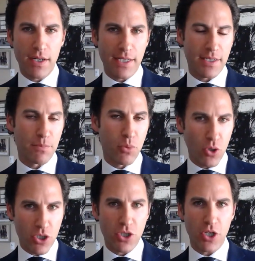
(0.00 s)
it to
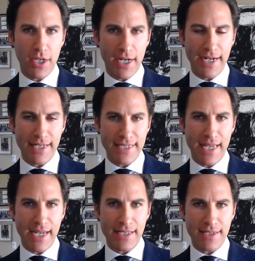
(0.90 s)
push the United
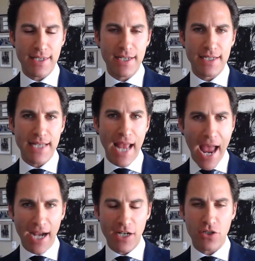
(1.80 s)
States to
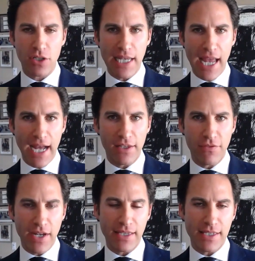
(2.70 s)
actually
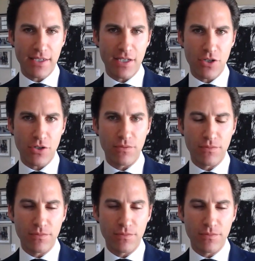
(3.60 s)
elevate this issue.